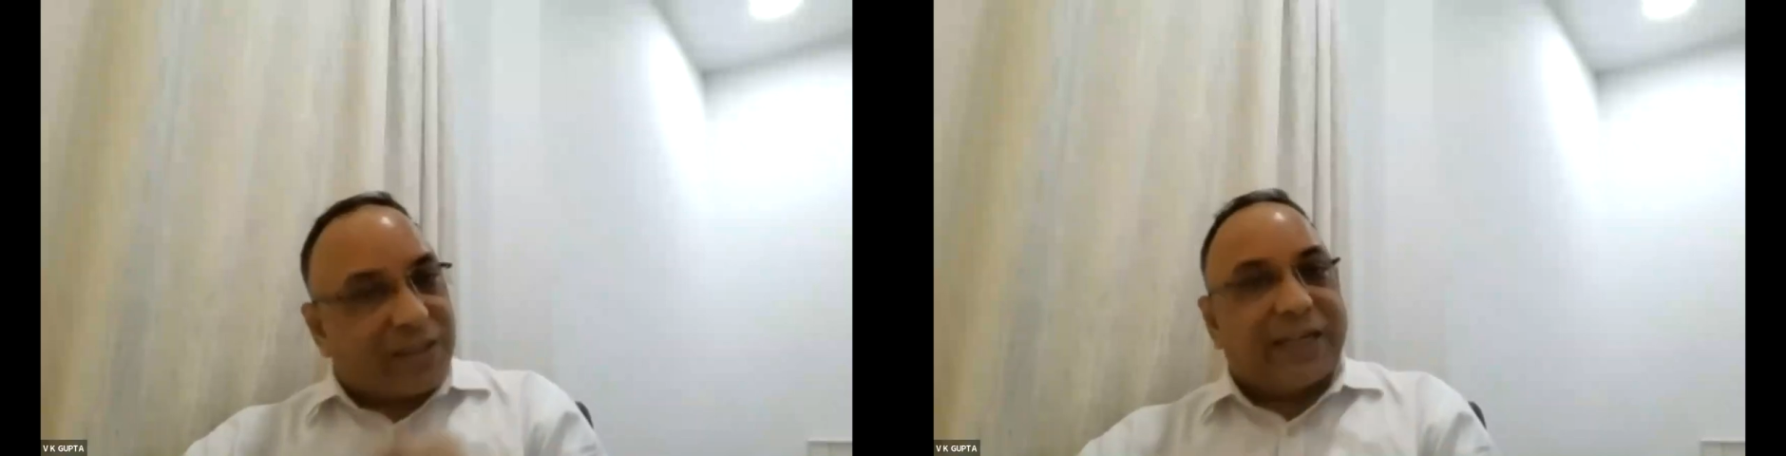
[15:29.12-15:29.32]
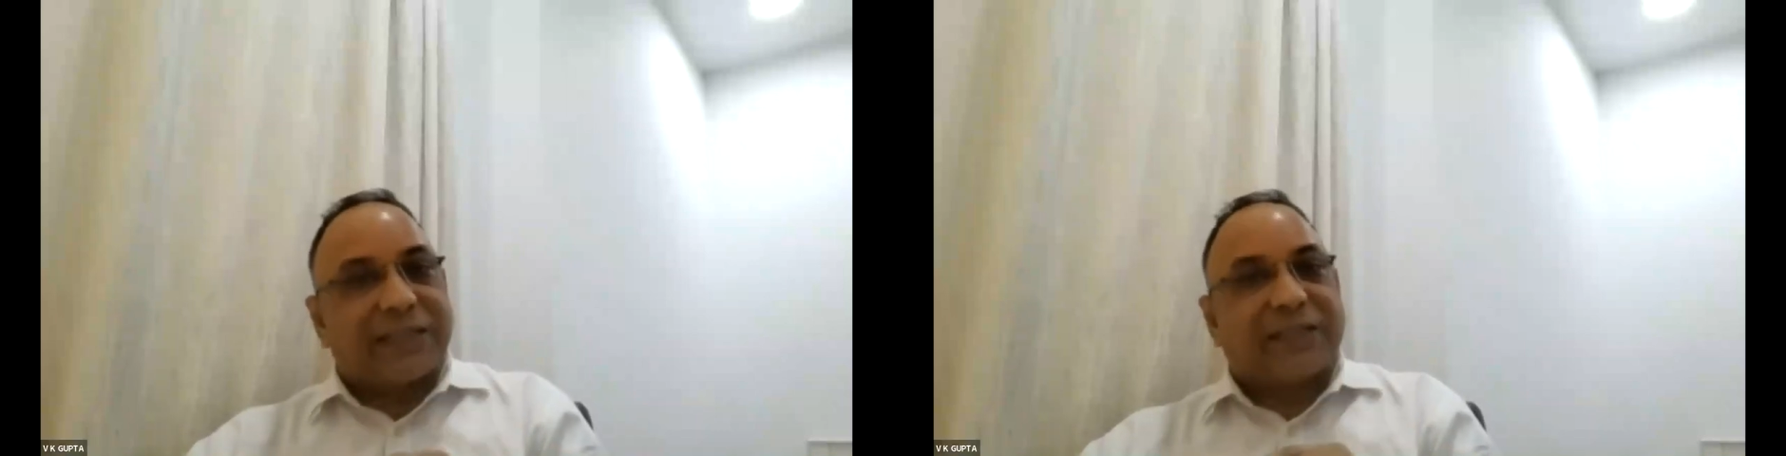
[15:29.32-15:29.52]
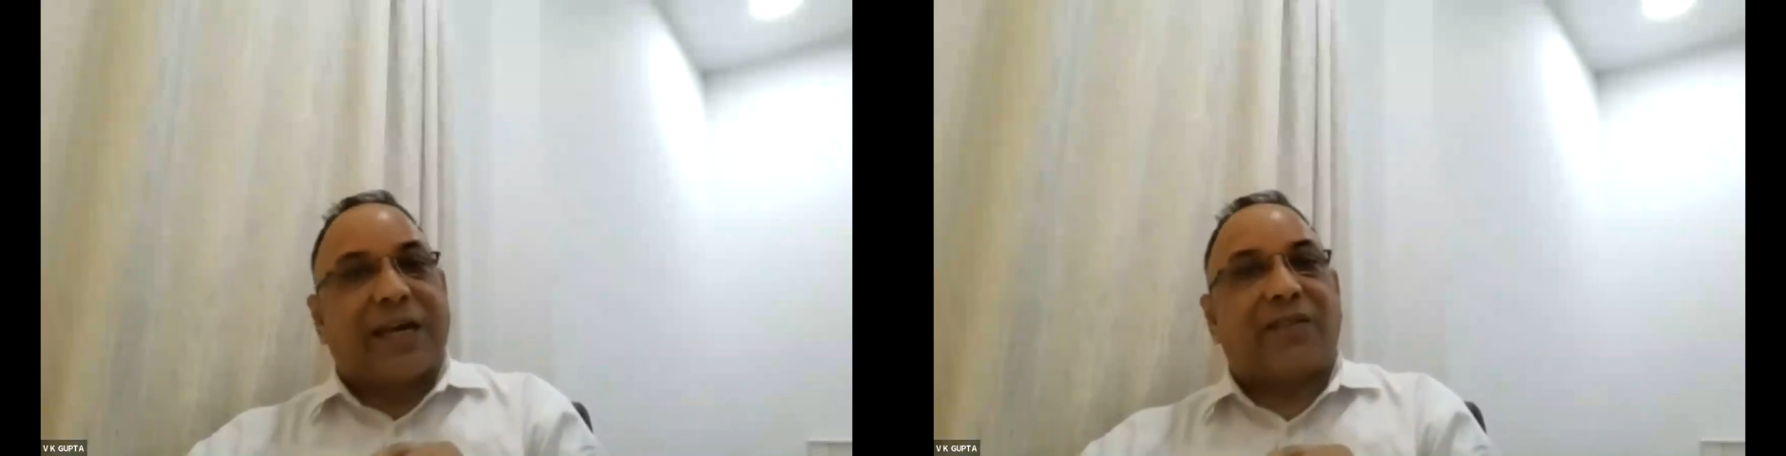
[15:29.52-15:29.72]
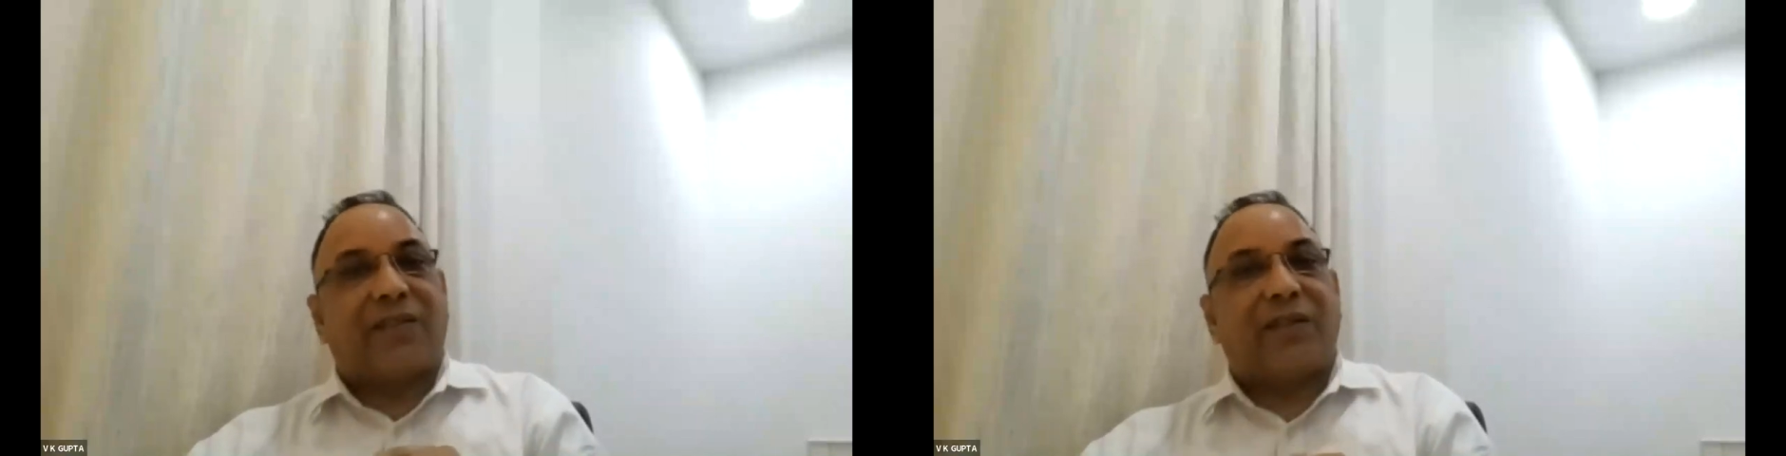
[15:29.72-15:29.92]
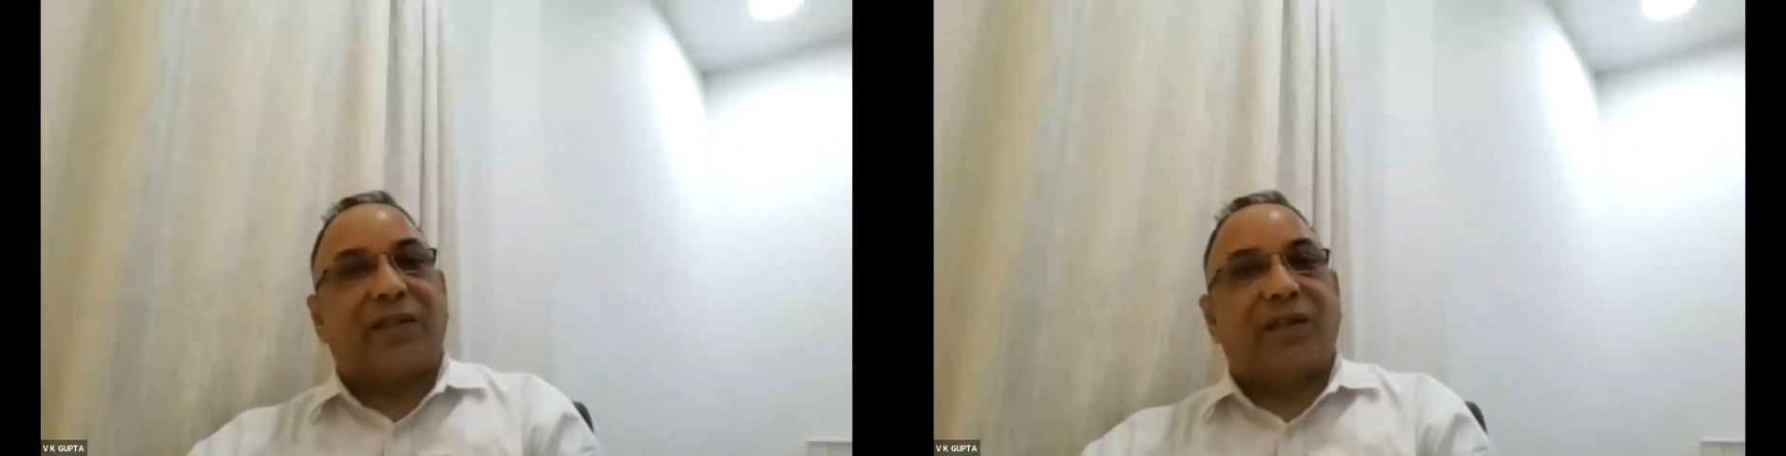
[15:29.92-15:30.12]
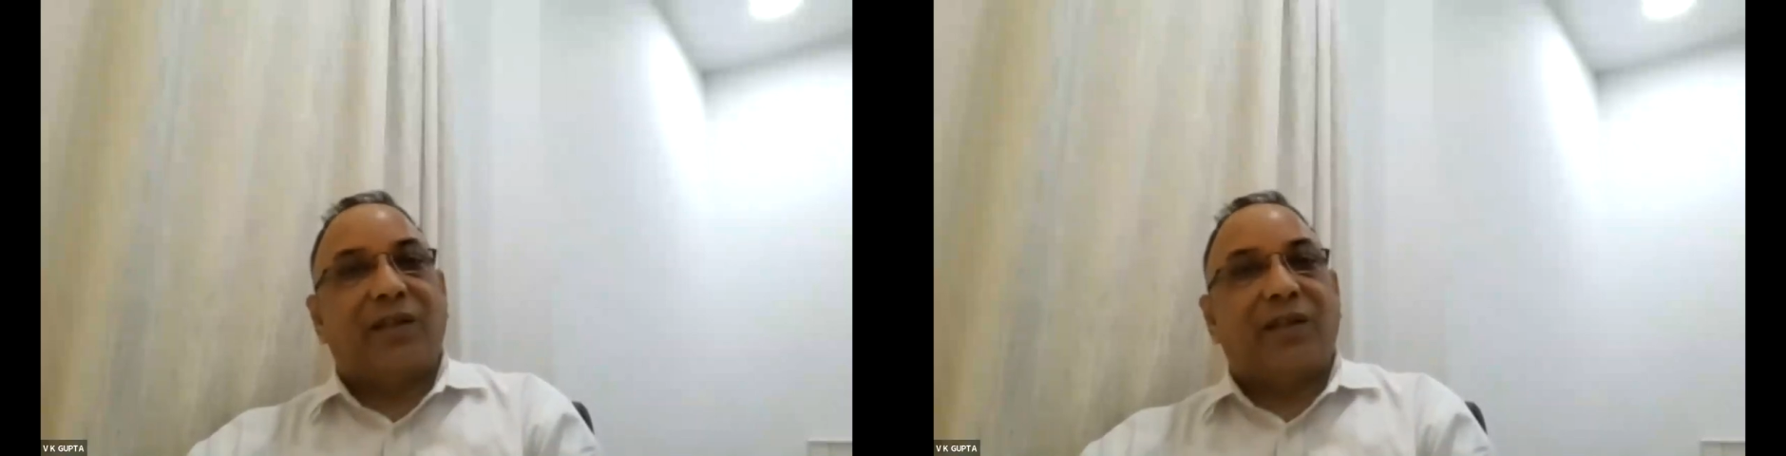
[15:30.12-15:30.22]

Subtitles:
says that